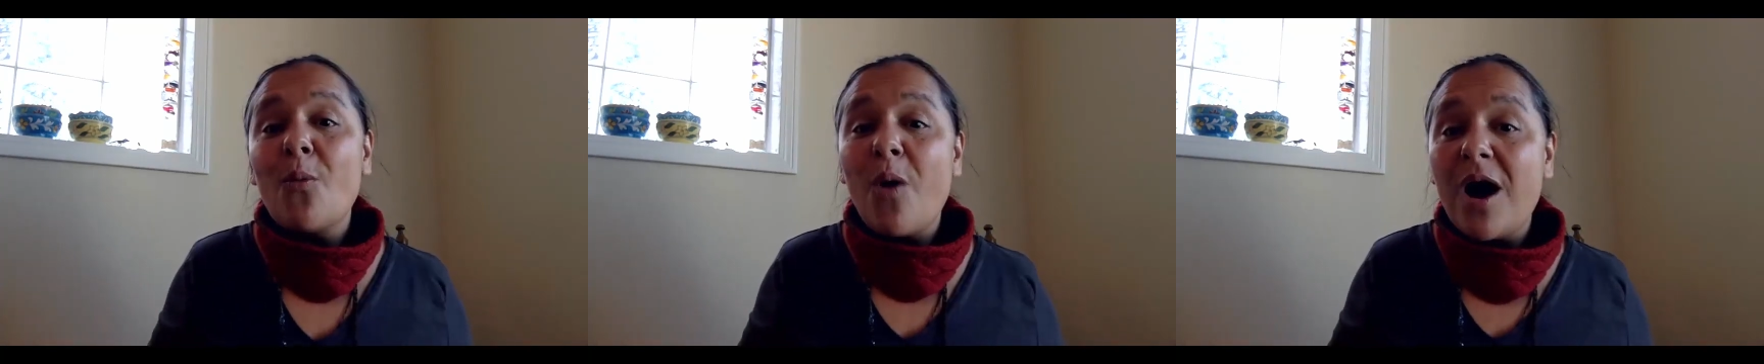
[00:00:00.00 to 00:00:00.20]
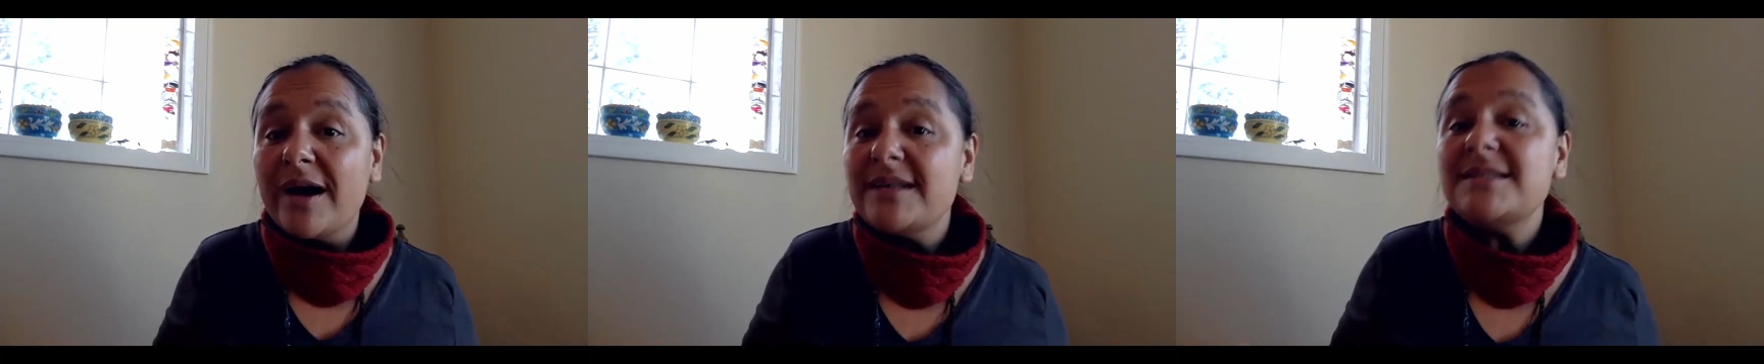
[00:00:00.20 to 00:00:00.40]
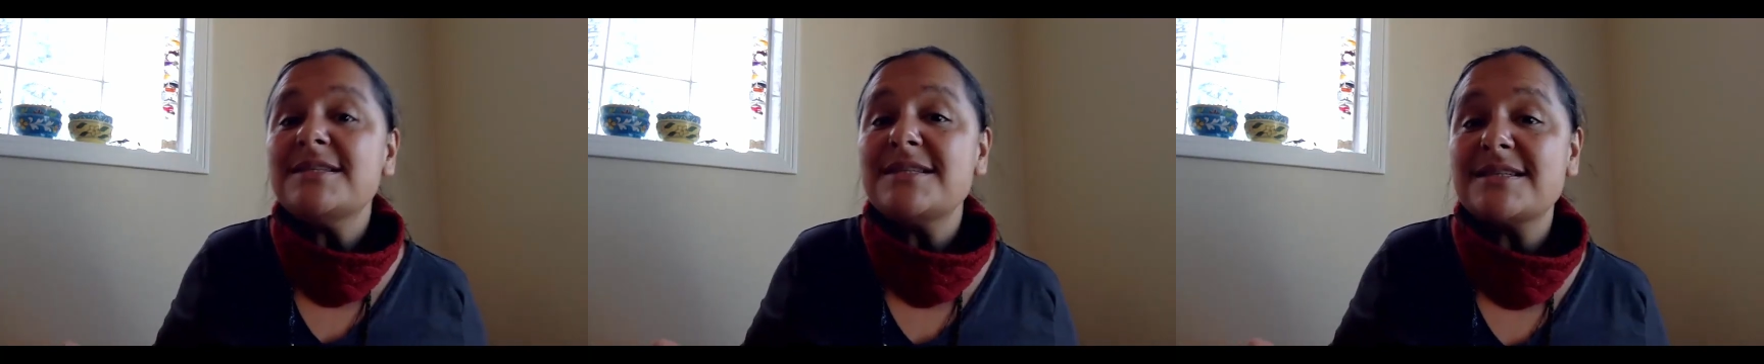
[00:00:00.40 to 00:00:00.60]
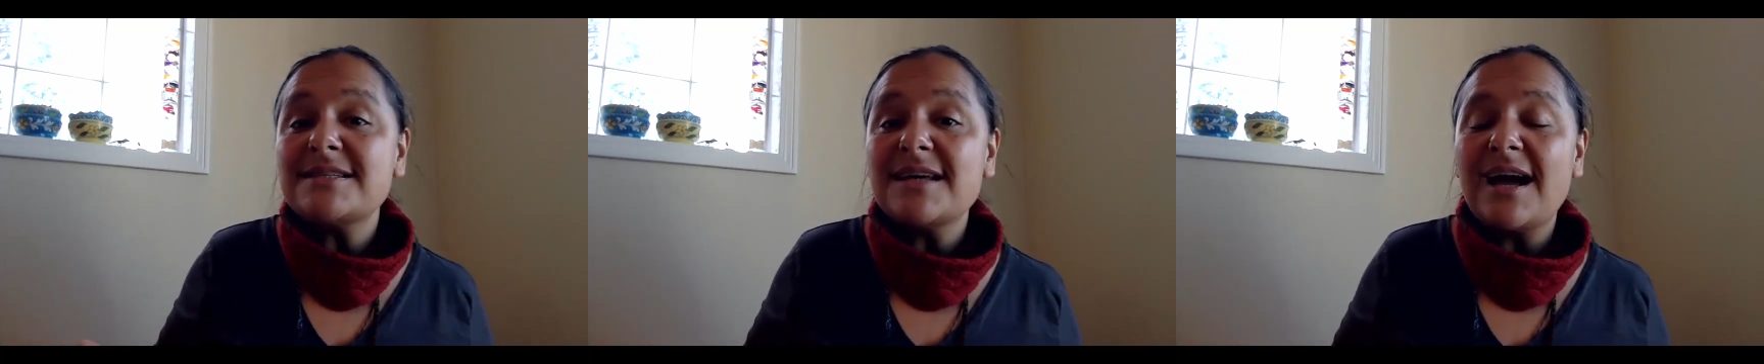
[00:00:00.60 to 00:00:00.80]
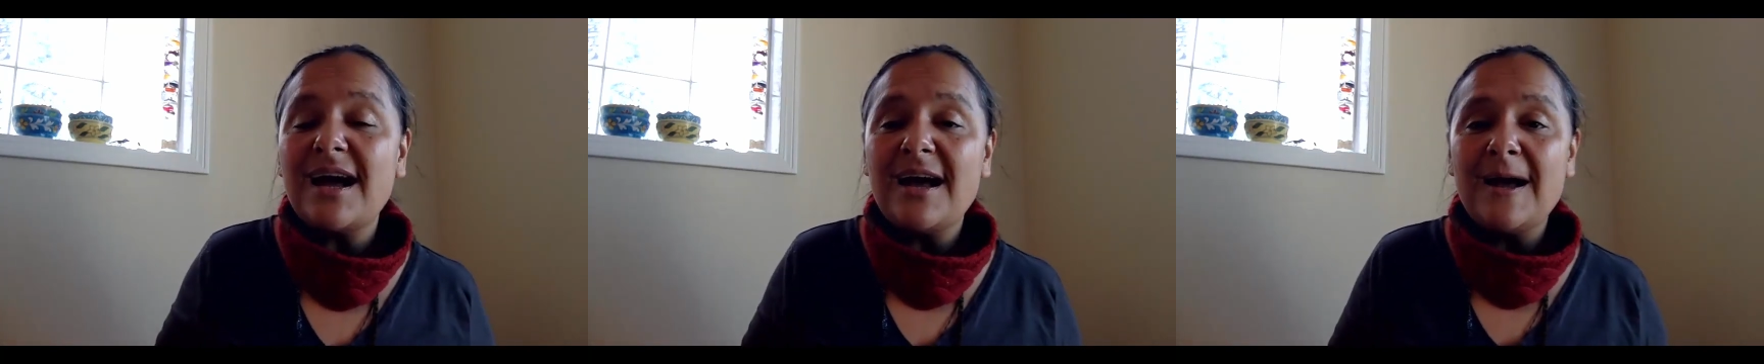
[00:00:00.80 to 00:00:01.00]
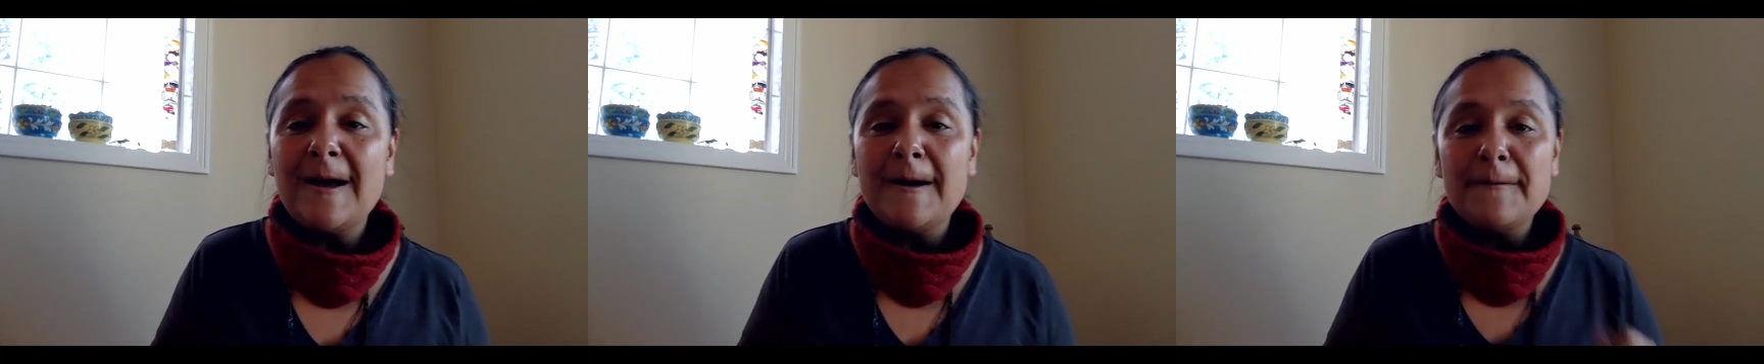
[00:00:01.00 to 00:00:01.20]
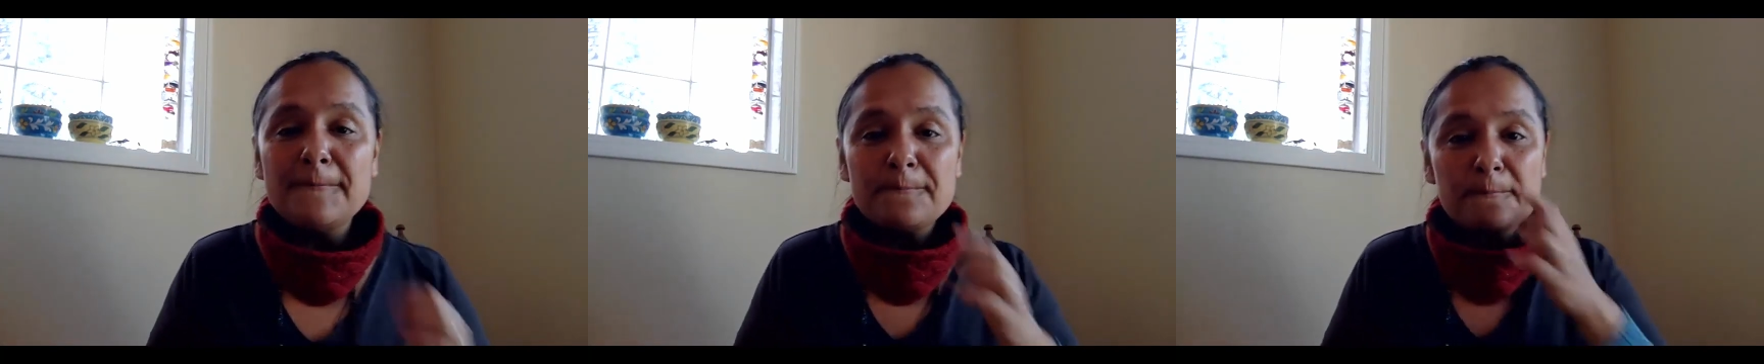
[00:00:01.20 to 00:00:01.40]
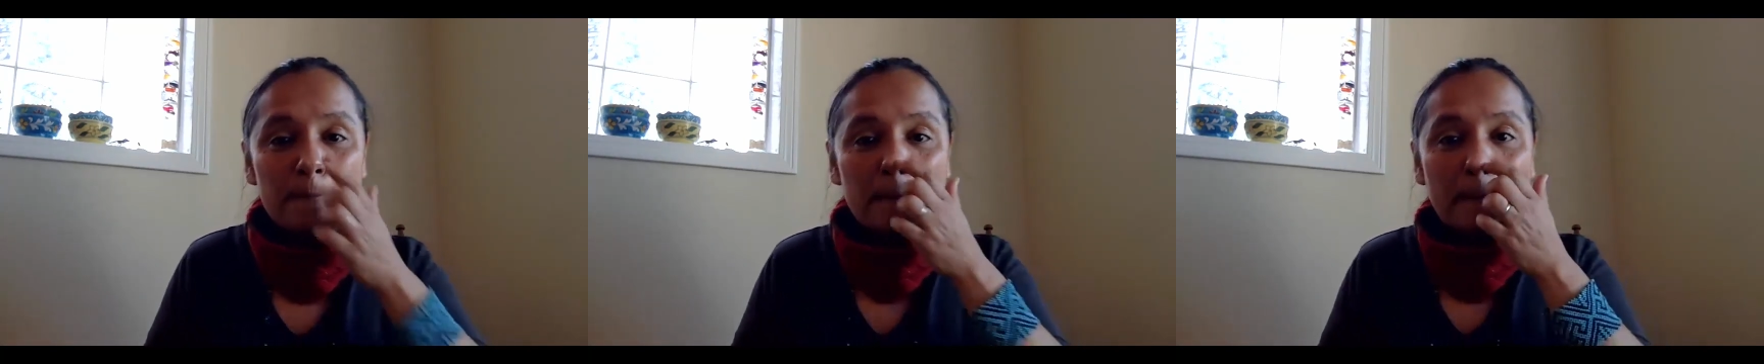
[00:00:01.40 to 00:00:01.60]
want,
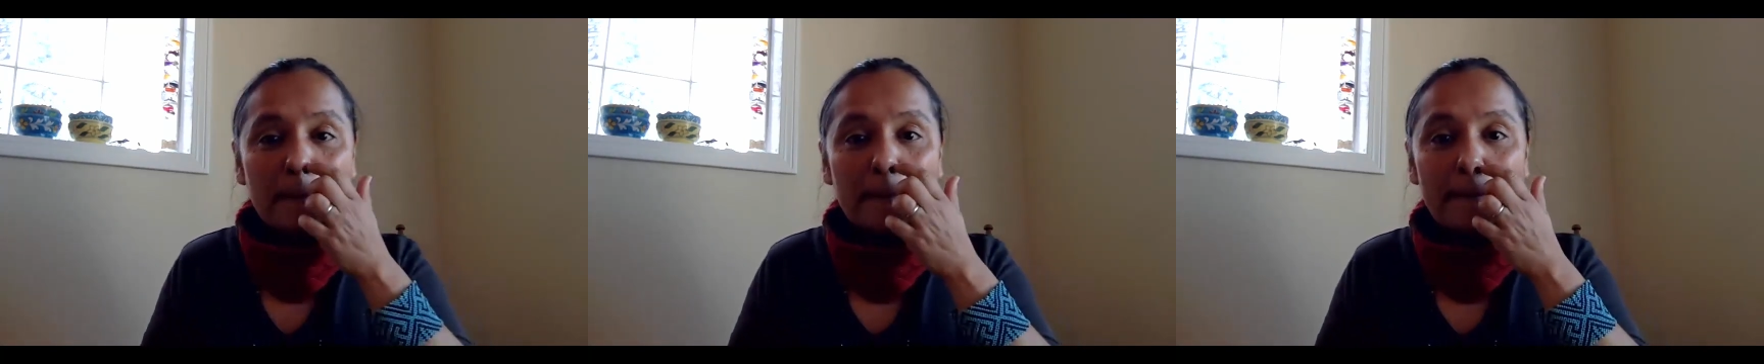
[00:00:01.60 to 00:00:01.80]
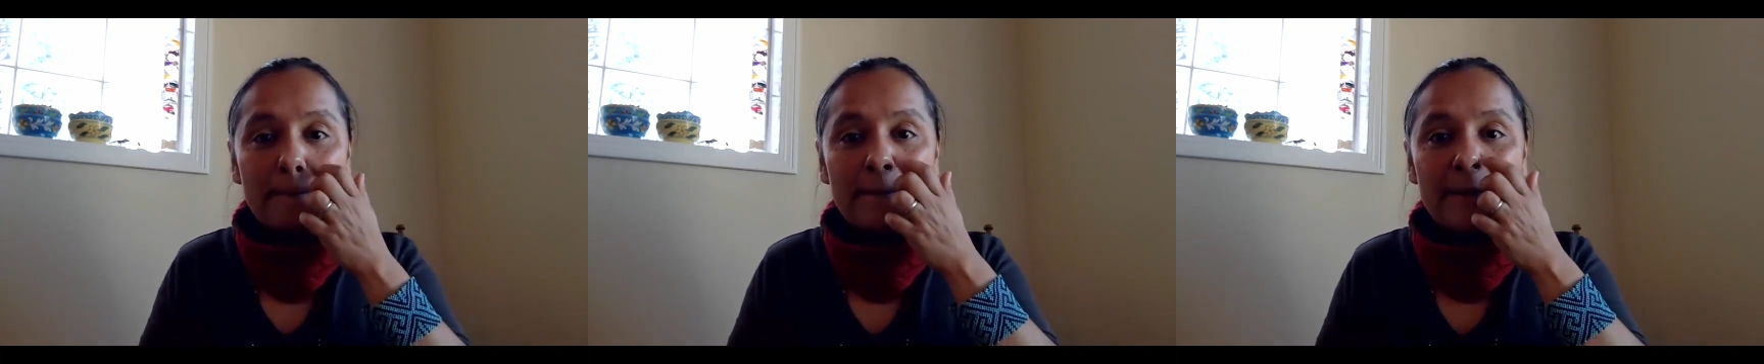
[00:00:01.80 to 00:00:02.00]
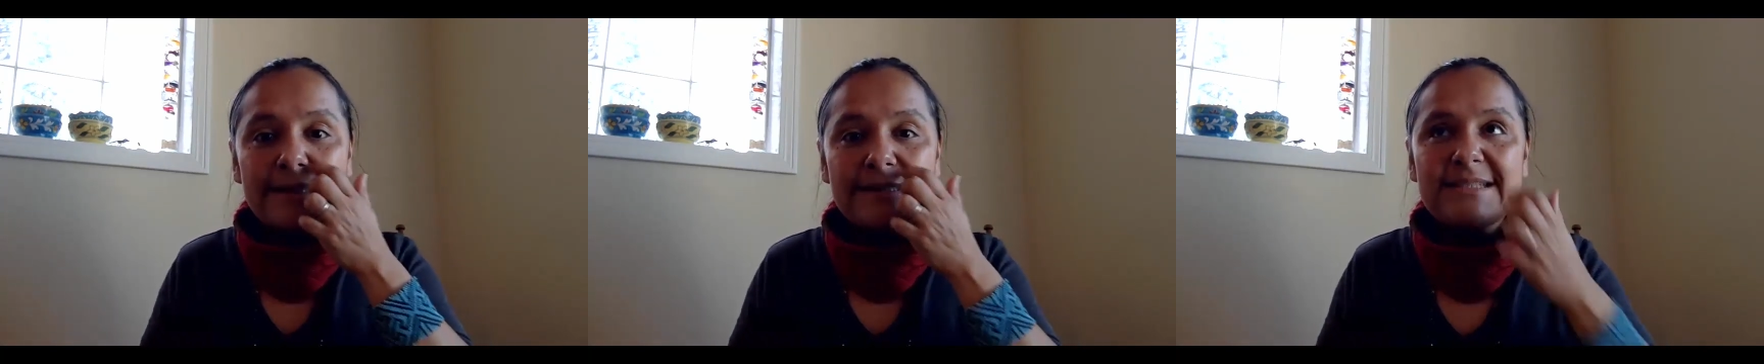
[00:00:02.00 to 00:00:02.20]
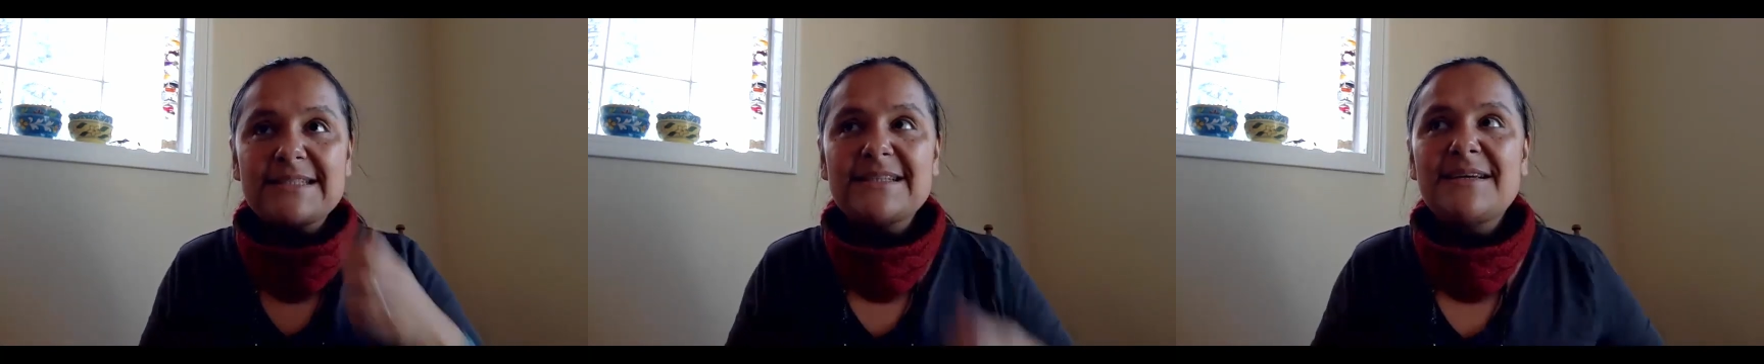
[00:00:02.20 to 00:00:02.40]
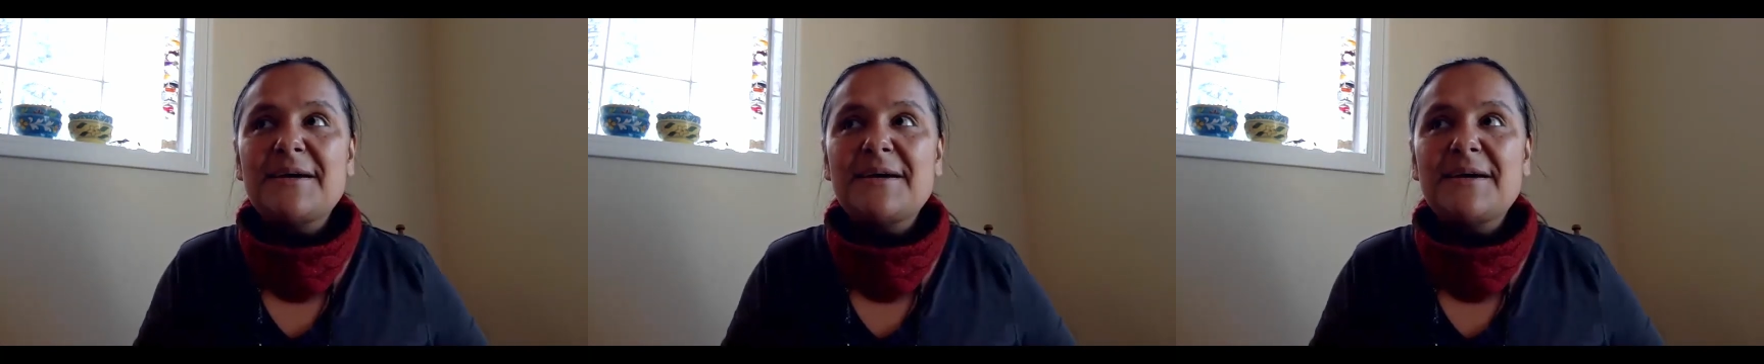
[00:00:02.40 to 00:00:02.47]
but